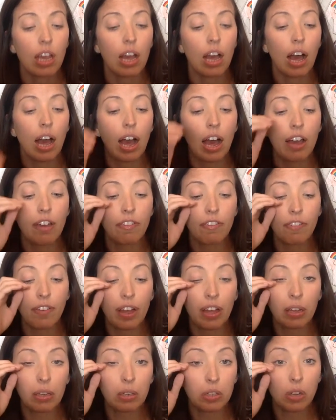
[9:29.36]
I
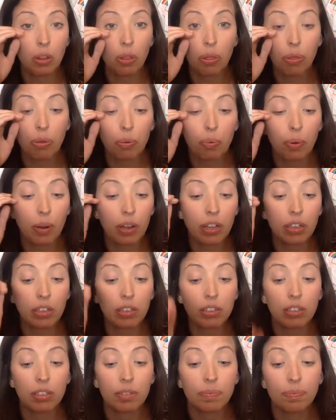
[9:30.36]
felt
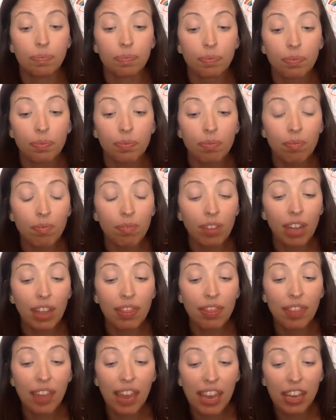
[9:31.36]
thrilled.
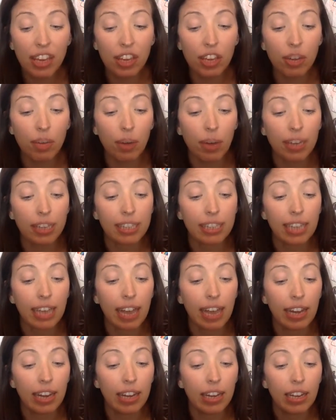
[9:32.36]
Thank you, I
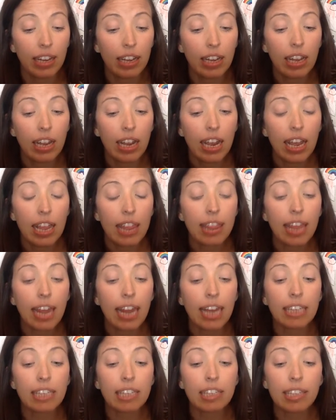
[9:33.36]
said. Then
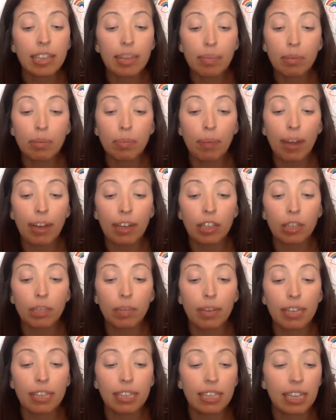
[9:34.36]
I skipped back to
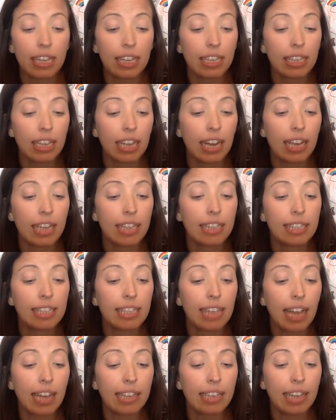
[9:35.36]
my seat and I
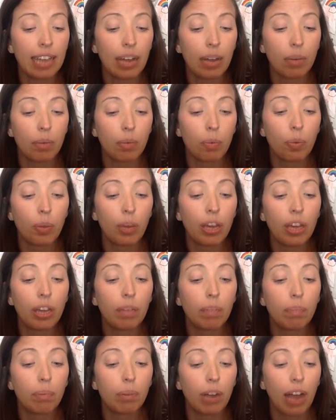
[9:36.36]
sat down
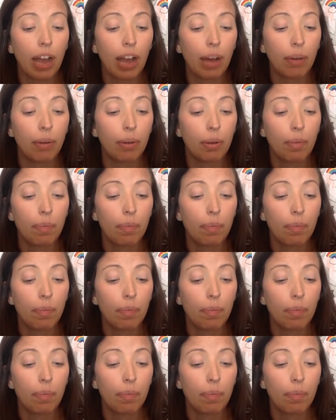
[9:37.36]
real proud.